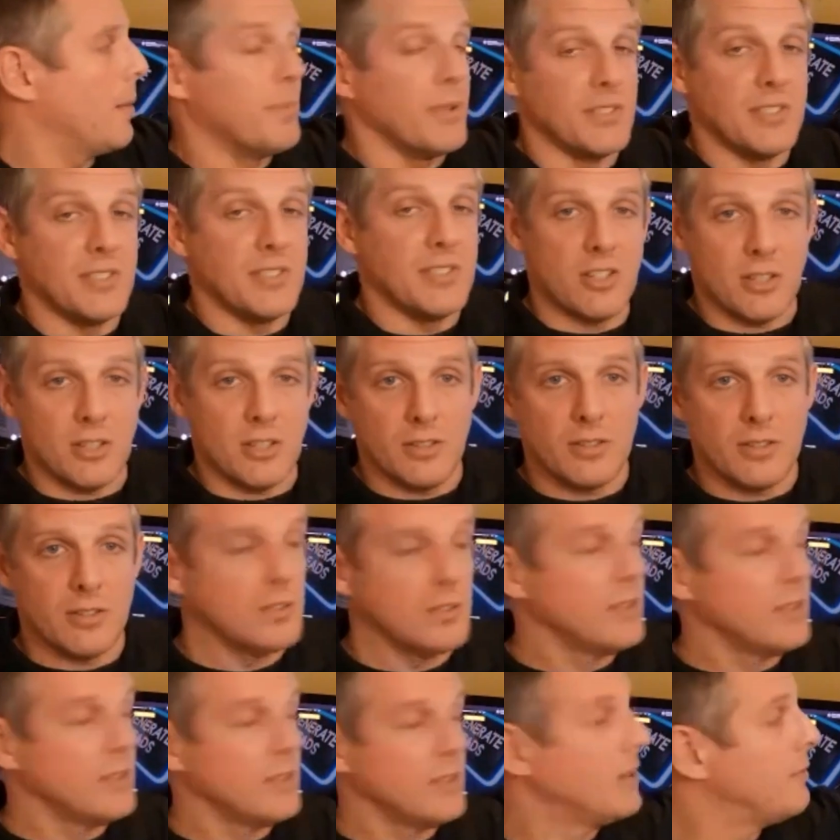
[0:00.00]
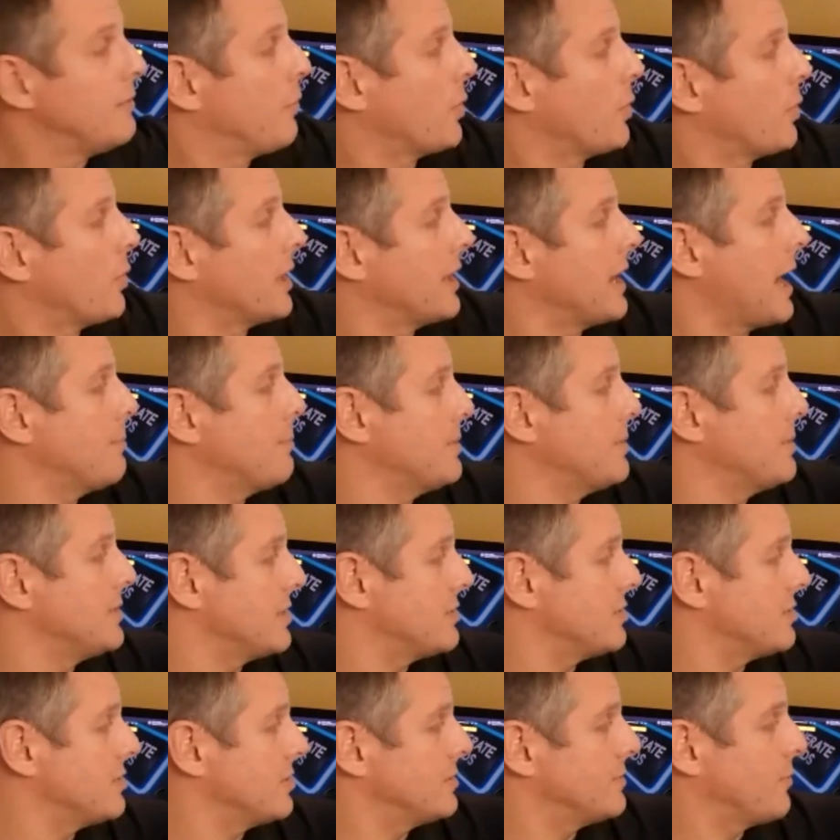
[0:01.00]
positions, 49
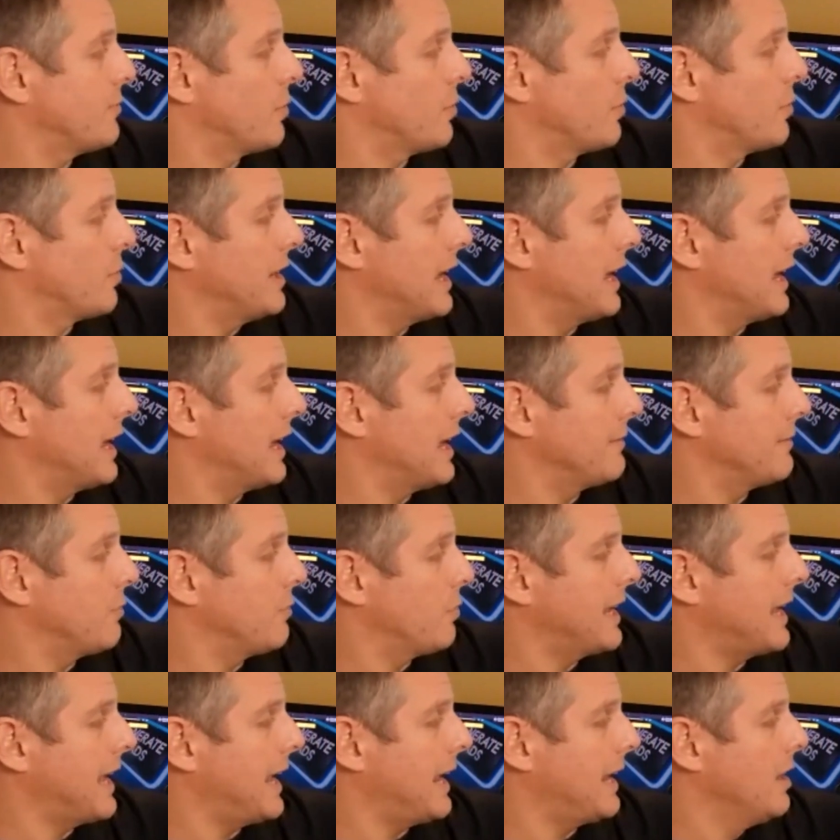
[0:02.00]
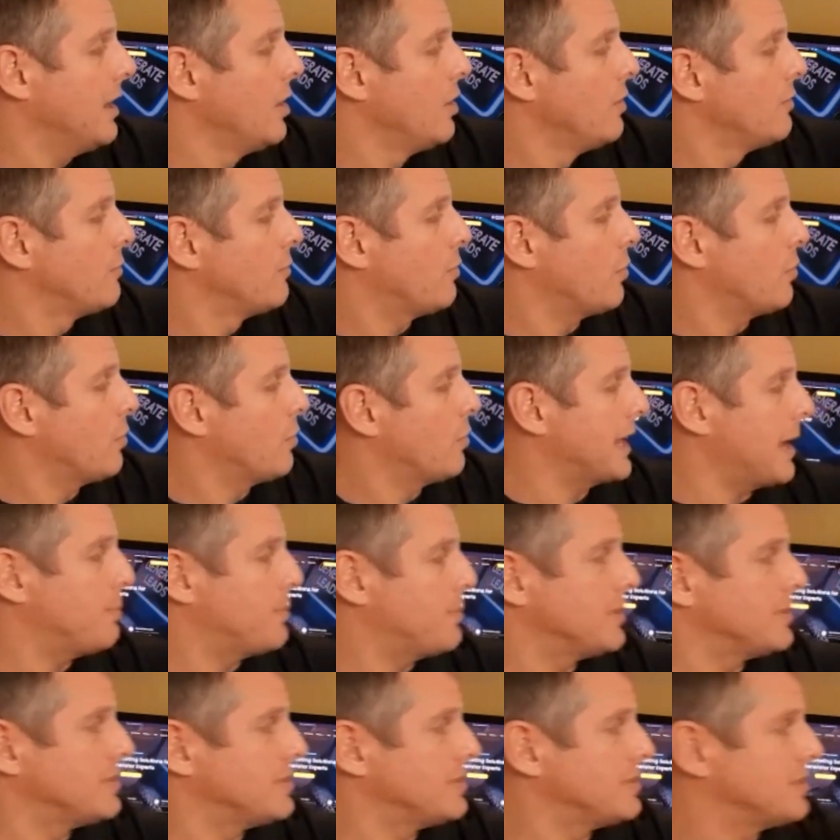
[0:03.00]
positions, 49, 48,
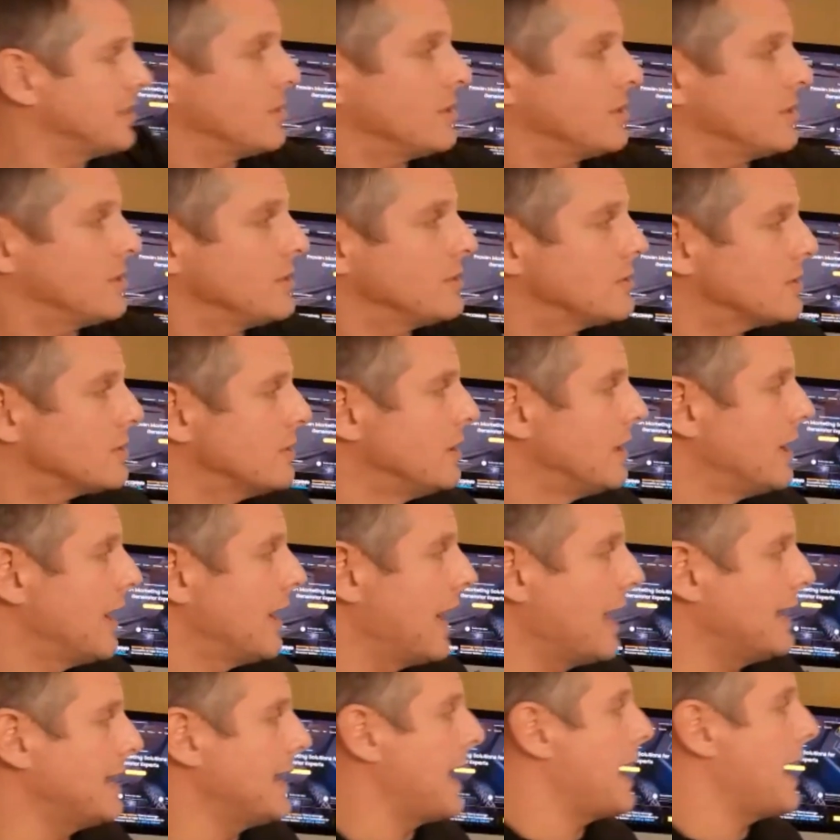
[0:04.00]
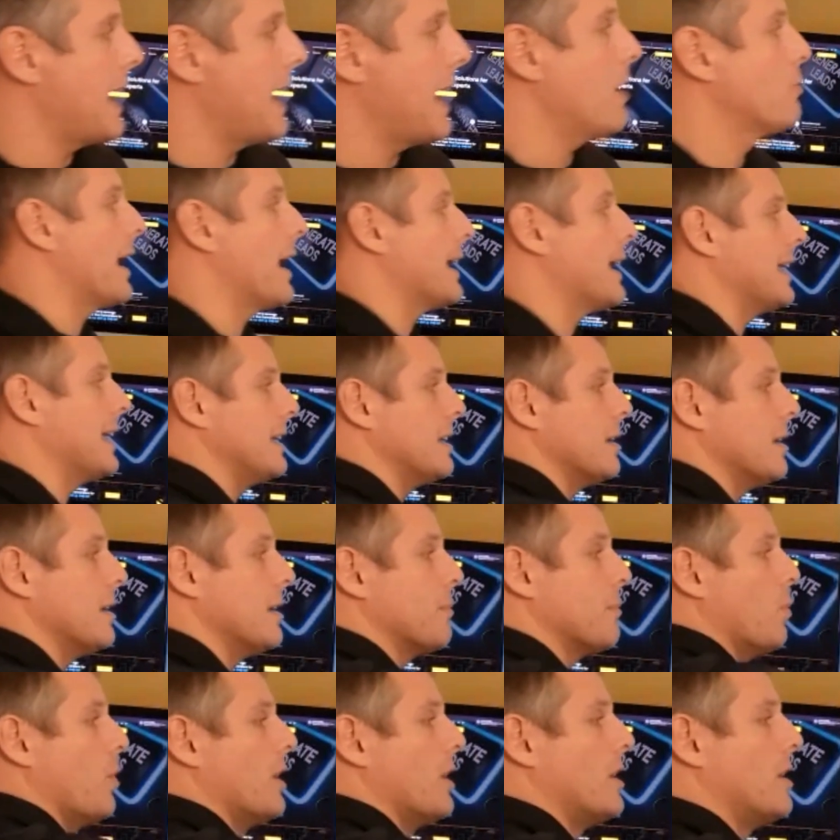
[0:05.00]
48 positions. And now ranking
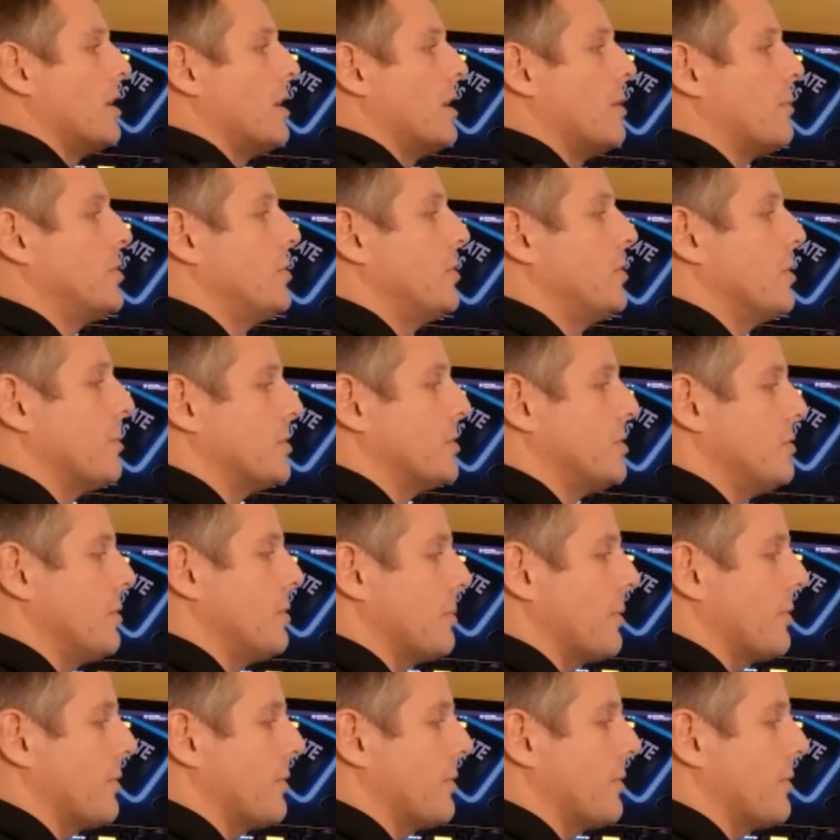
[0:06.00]
number 1, number 2, number 2,